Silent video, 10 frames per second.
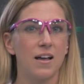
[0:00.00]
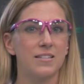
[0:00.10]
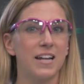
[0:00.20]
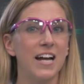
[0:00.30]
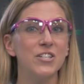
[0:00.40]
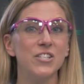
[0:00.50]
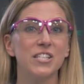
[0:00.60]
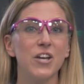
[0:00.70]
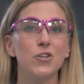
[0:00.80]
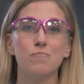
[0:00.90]
Did I just
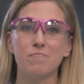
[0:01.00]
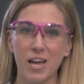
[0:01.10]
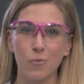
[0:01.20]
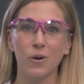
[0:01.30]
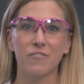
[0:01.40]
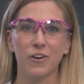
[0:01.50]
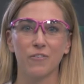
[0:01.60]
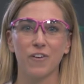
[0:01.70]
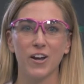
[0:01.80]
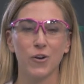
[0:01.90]
say you may want to
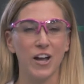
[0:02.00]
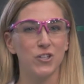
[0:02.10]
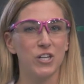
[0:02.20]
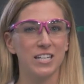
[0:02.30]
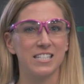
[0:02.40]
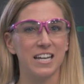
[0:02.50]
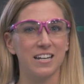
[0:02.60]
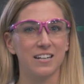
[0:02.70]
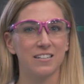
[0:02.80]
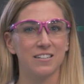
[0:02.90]
verify your NGS
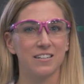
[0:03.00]
data?